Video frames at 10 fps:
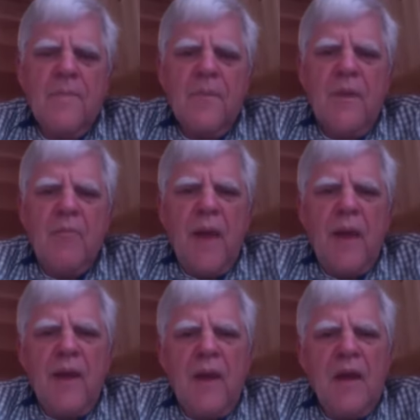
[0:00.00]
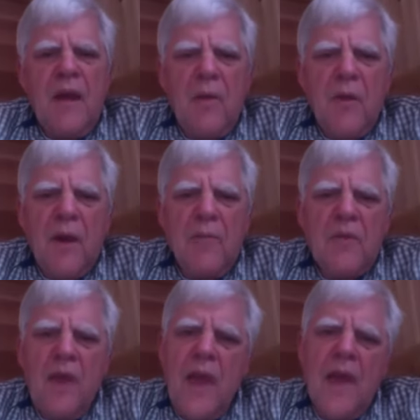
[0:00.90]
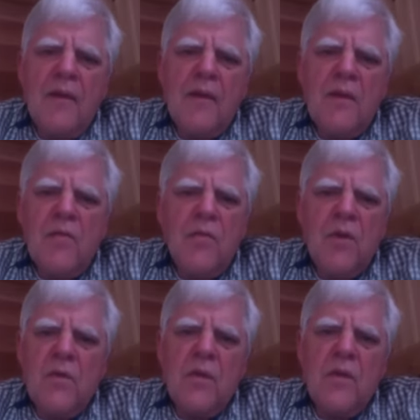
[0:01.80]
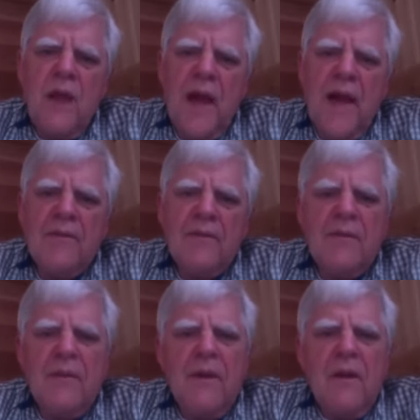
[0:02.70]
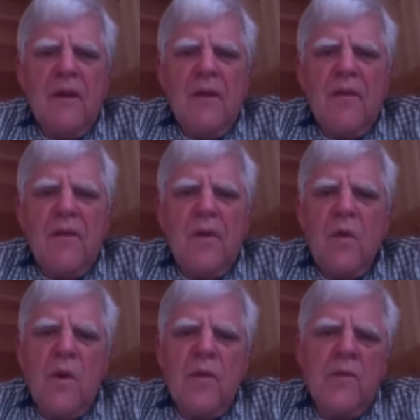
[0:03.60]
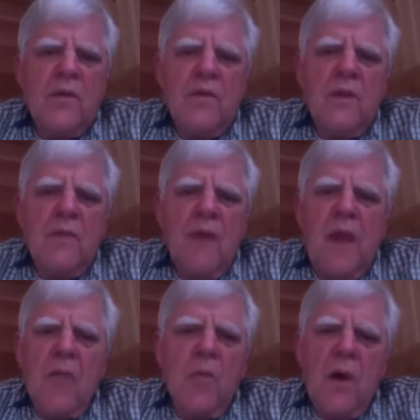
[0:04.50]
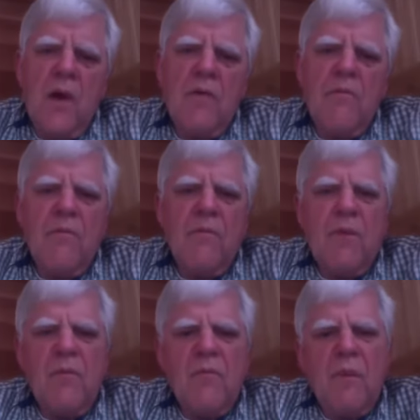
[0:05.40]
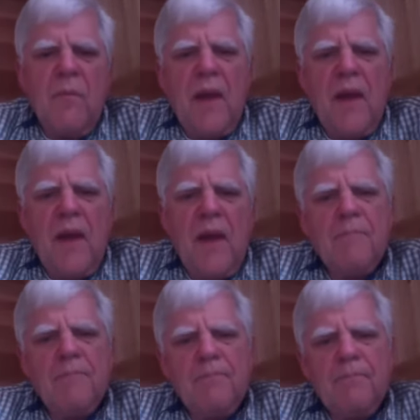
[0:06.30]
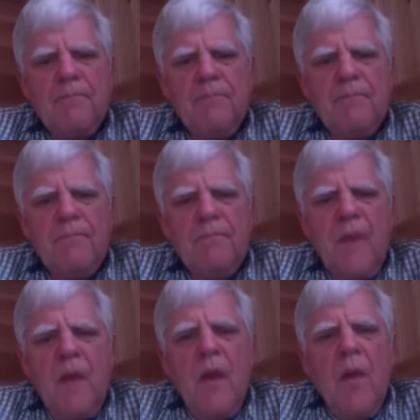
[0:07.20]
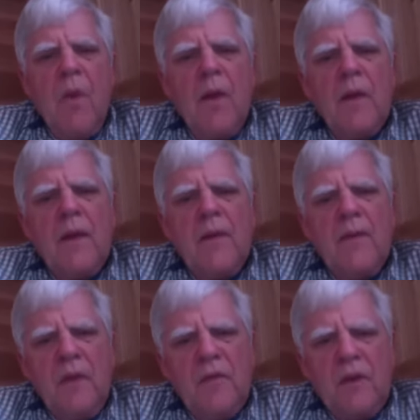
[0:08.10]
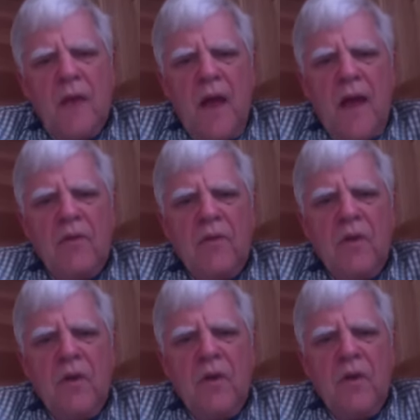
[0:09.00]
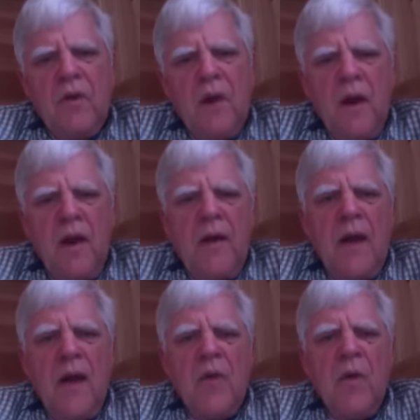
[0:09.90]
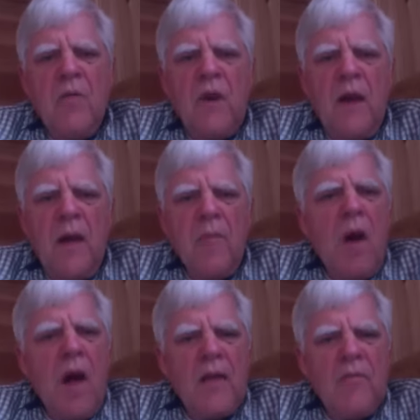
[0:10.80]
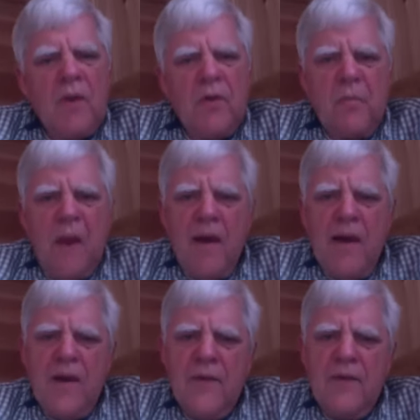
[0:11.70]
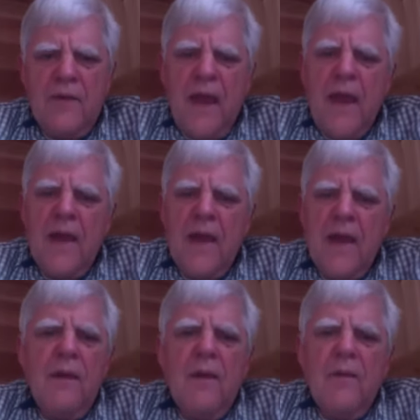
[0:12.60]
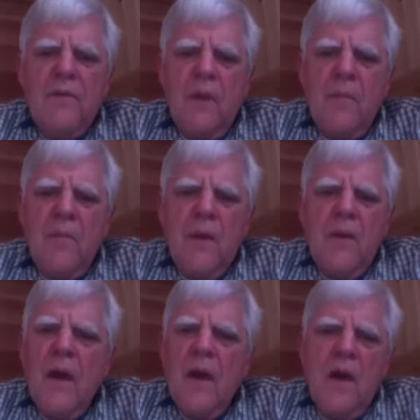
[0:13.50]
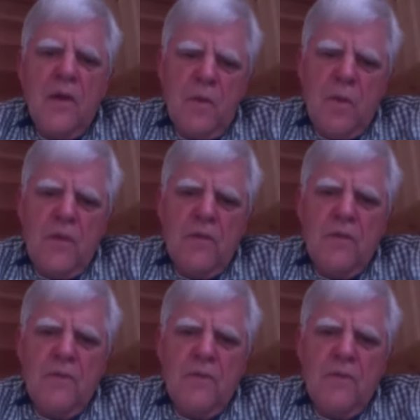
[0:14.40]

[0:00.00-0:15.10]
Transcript: If Pat can't hear what I'm saying to the virtual class, the course just can't work for Pat. Well, in this class, you're going to learn how to overcome all of those barriers and some other ones.